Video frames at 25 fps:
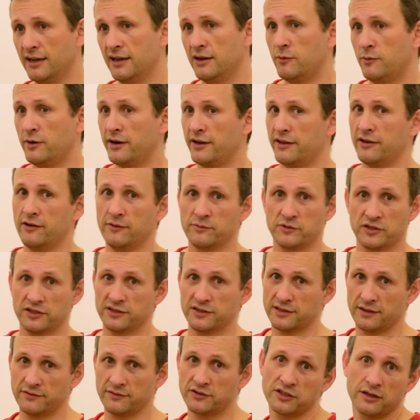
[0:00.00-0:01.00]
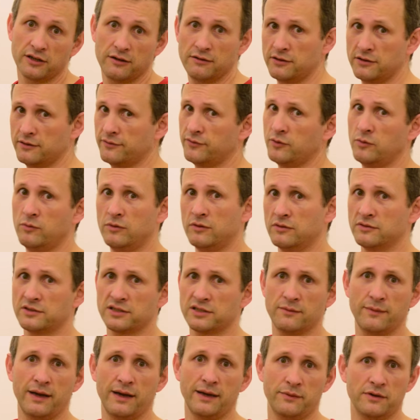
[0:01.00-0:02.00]
One of the options I've shown you for
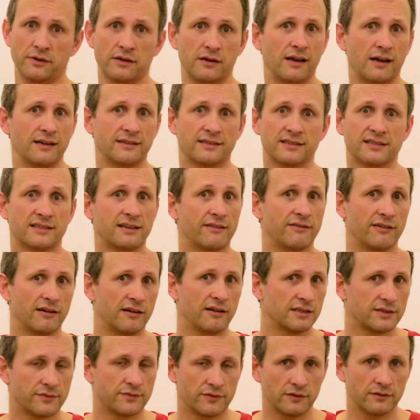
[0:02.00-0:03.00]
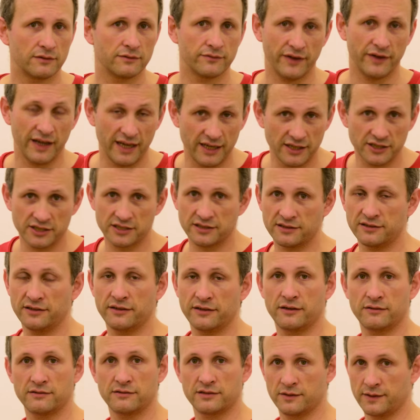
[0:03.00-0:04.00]
water, maybe you'd like to sterilize fruit and veg, you
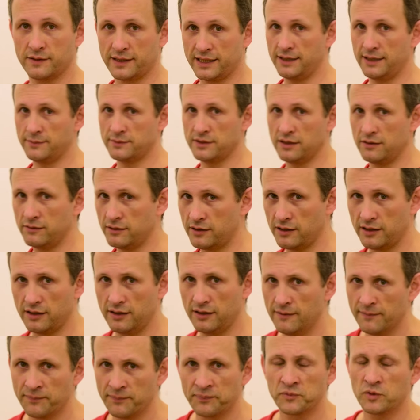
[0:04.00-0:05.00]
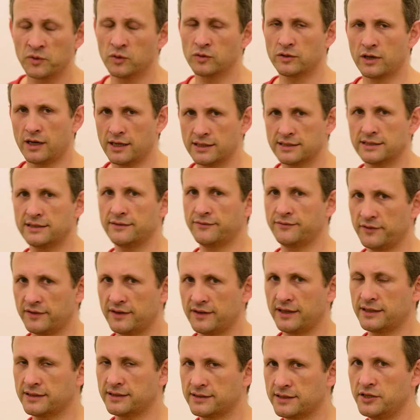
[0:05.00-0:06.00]
know, so it keeps longer. All kinds of different
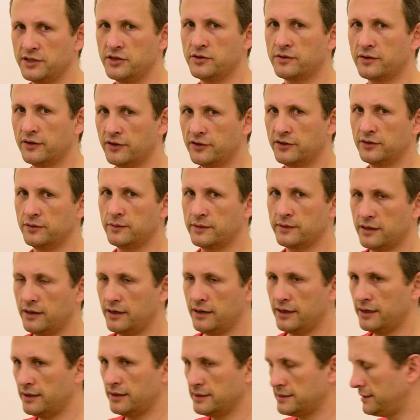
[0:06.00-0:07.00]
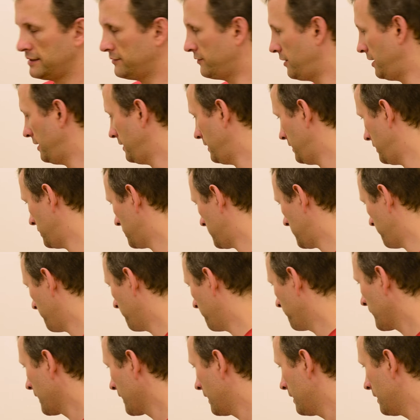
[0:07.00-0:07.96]
things that you could do with ionizing radiation.